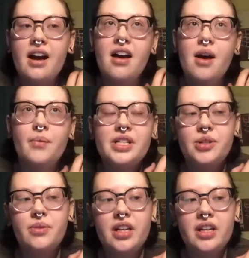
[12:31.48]
and we do
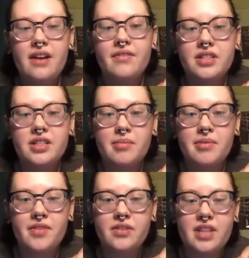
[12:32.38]
want to cover some of
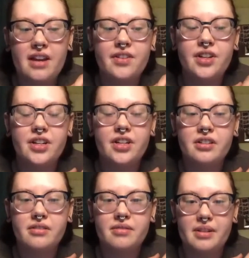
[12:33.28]
those
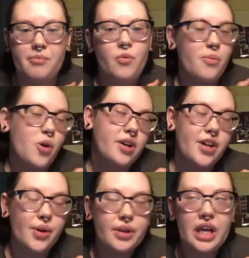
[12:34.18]
heavier, more
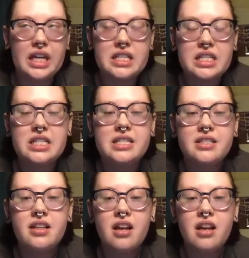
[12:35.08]
known cases.